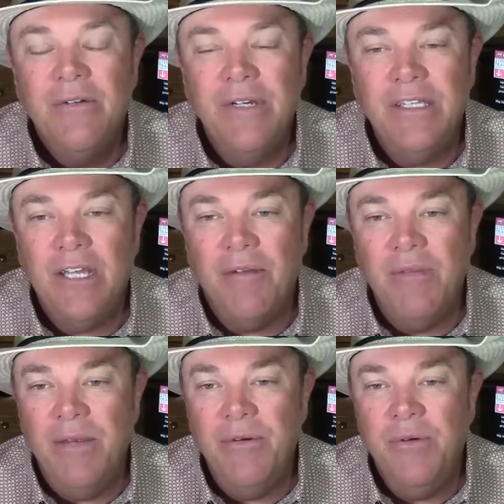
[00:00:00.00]
We thought
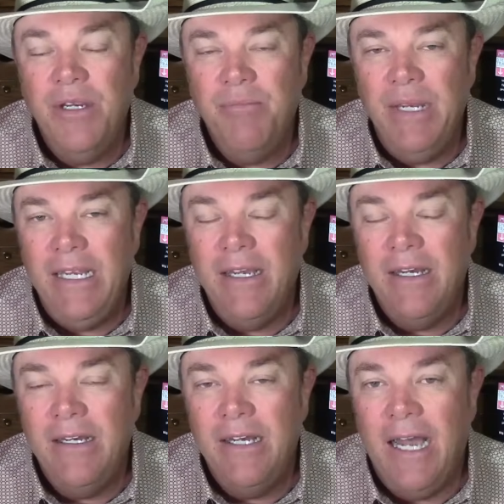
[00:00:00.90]
maybe we'd be
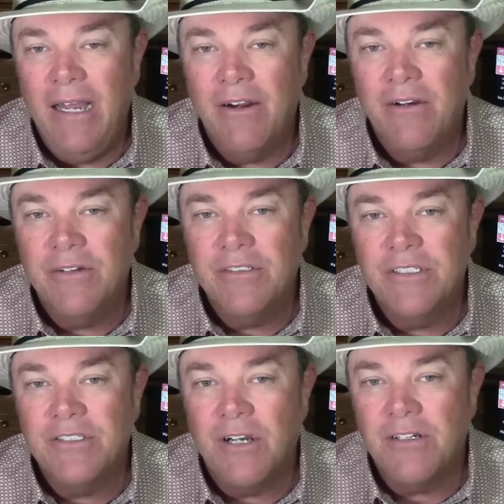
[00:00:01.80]
higher
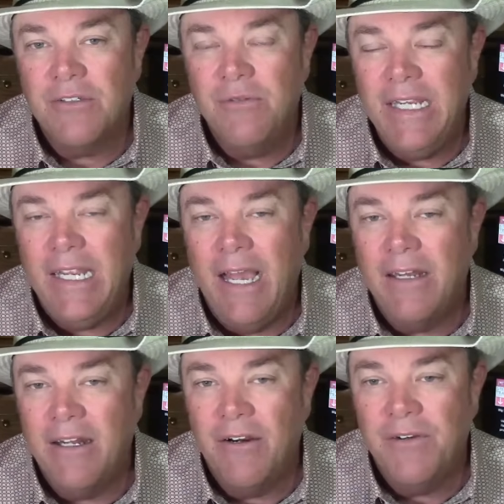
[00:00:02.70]
to start the week
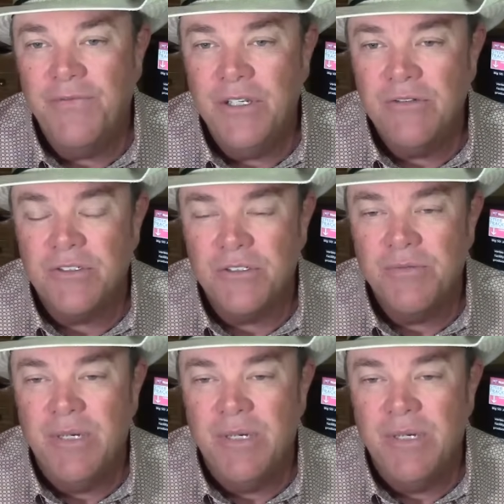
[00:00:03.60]
out on our futures,